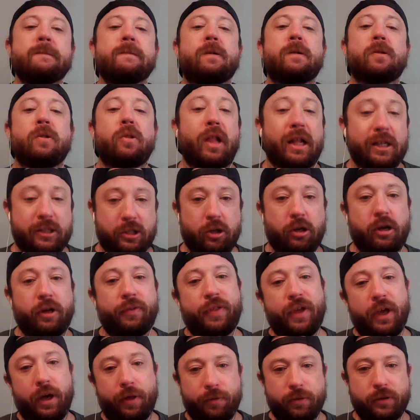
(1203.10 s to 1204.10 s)
Let's look at
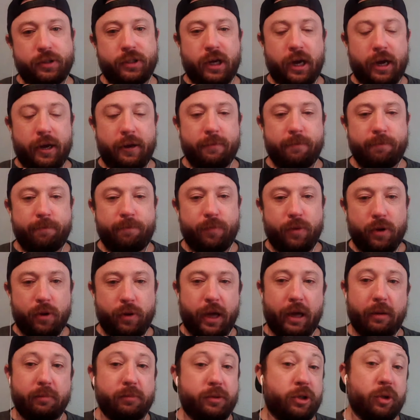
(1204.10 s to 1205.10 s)
the other side.
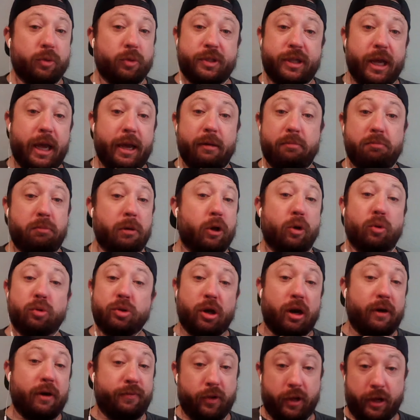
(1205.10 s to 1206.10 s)
Okay, so say it goes
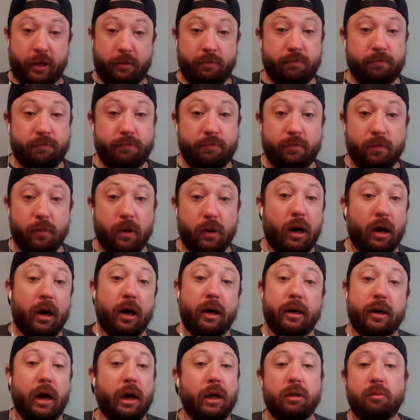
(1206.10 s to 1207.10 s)
awfully.
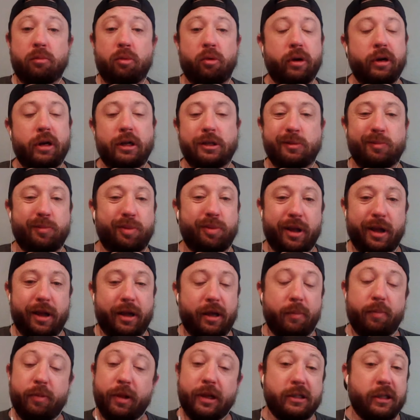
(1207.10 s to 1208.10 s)
Uh, Kyler Murray doesn't play.
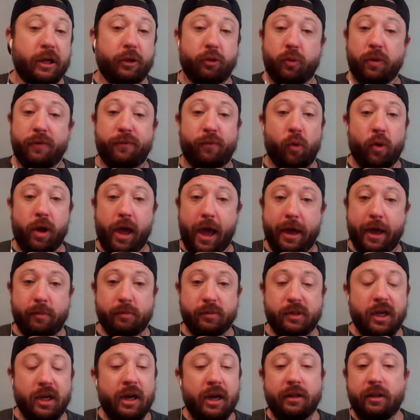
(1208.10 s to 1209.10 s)
He plays like three, four
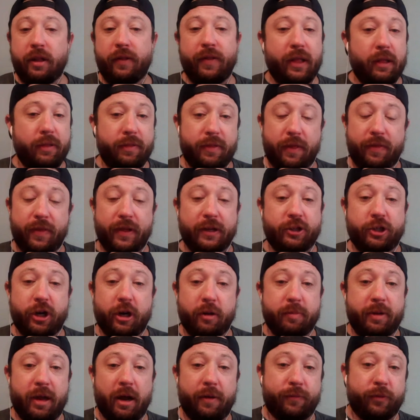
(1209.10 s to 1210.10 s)
games. Then they, then they shut
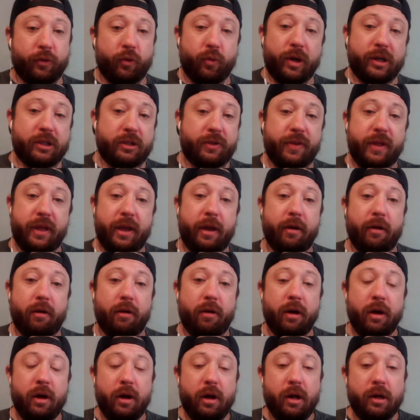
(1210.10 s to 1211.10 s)
him down for the rest of the
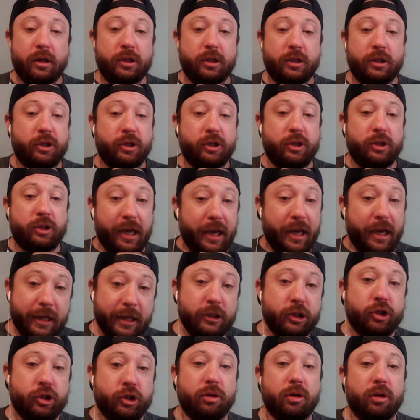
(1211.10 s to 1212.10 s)
year so he doesn't get
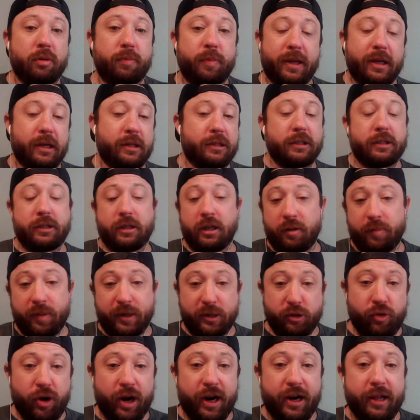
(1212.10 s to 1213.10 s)
injured because he's going to be
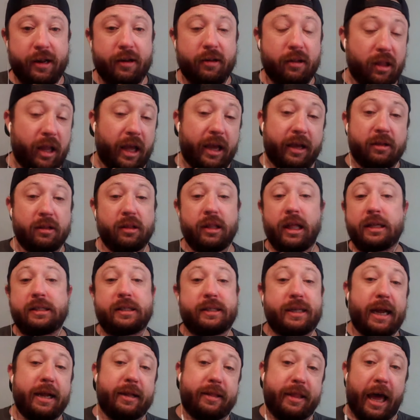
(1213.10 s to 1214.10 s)
traded. Like, let's
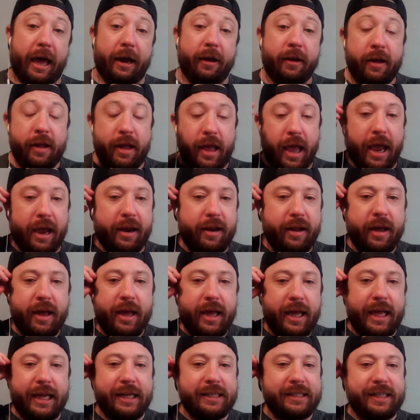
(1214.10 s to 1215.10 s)
take that. And
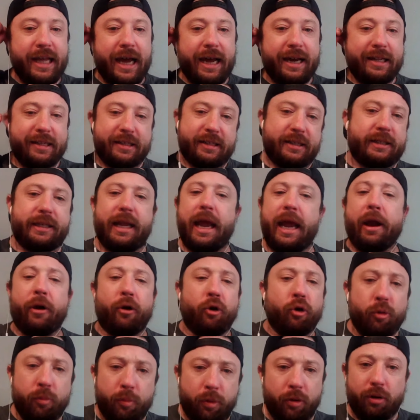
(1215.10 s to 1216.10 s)
is that a
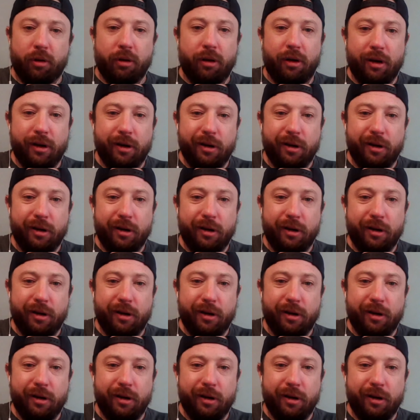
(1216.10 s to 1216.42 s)
terrible